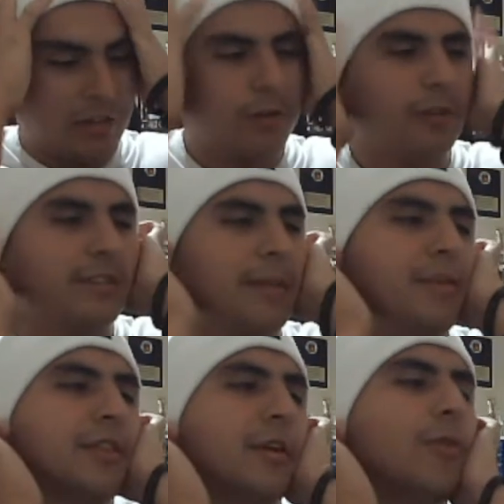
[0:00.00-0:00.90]
What does that
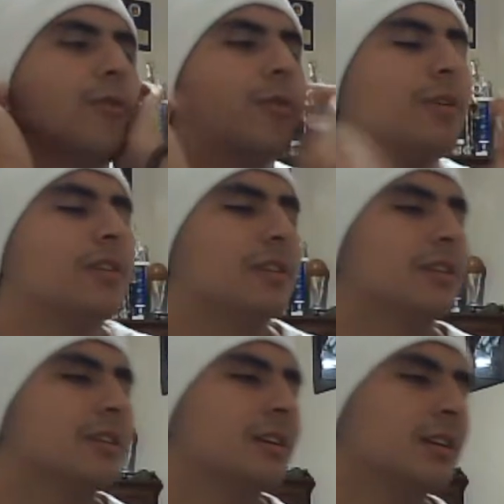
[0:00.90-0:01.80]
mean, though?
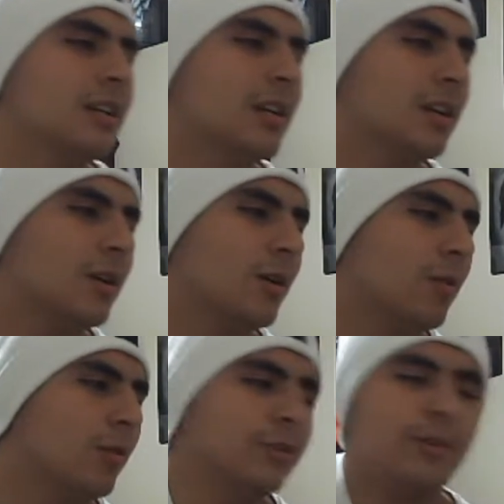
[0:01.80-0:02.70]

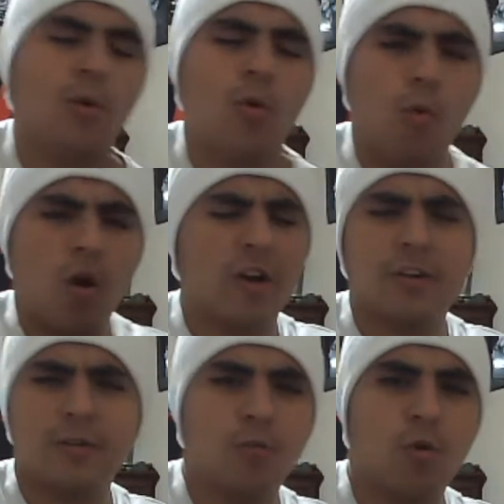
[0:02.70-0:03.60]
What does the whole
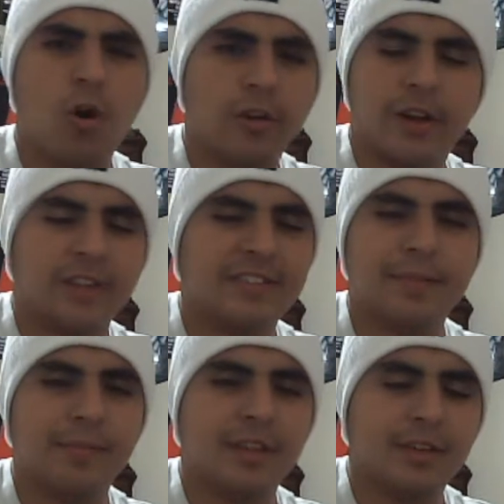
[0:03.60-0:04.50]
wall, wall
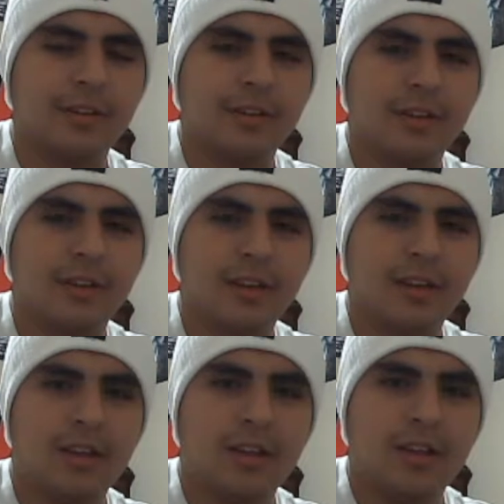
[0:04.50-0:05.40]
concept mean?
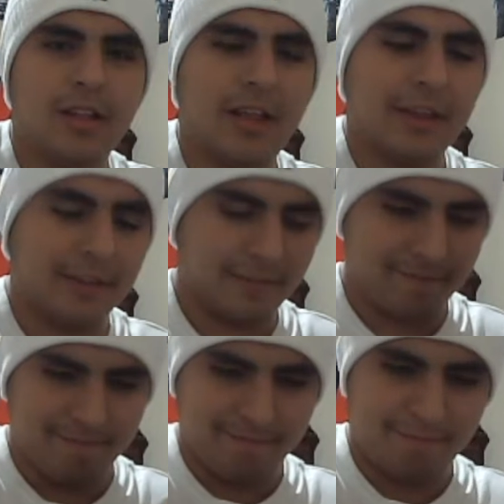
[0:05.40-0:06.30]
Like,
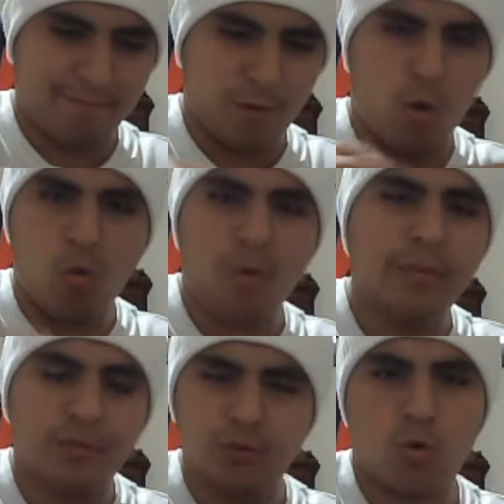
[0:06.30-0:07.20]
a
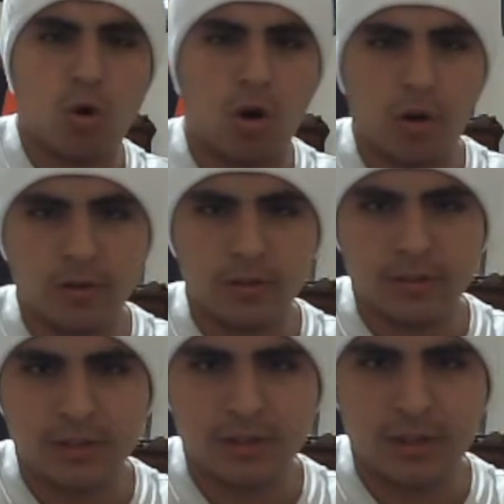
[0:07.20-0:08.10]
woman's wall.
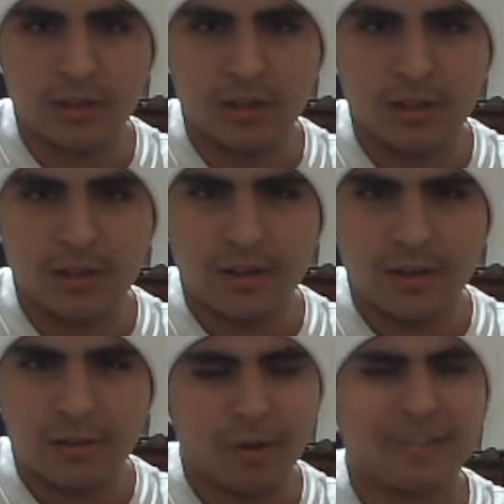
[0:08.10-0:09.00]

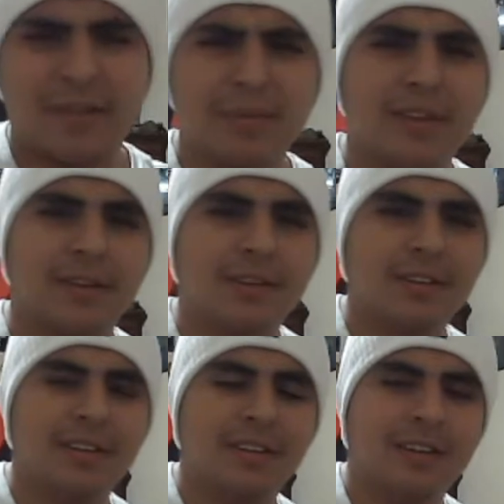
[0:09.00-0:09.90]
What does that mean?
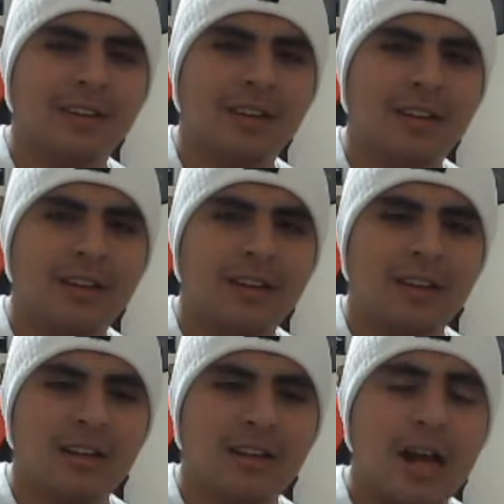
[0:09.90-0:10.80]

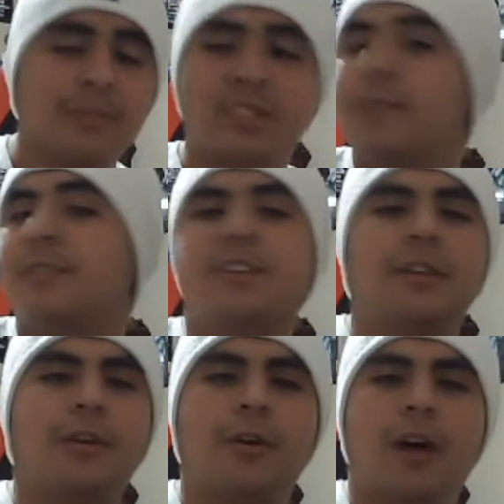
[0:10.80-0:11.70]
I'm
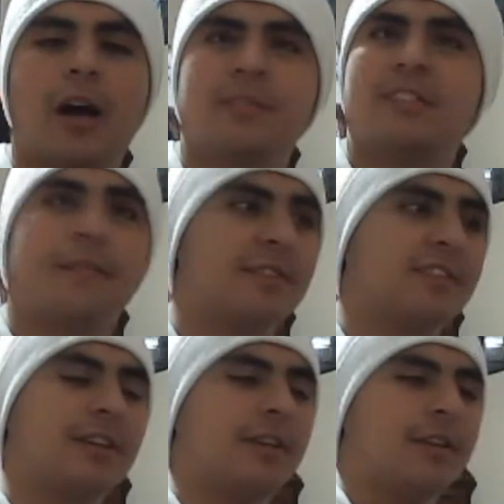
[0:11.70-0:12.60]
17, y'all. I'm
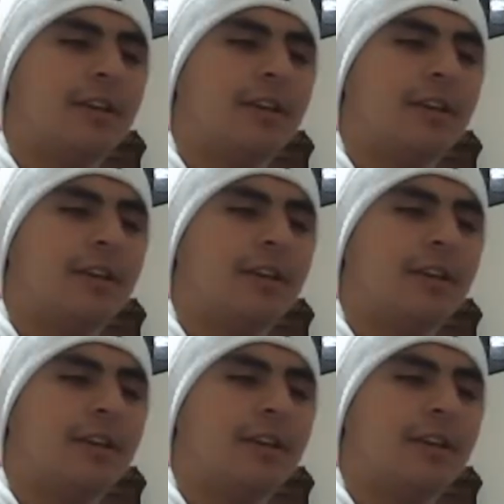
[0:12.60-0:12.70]
17.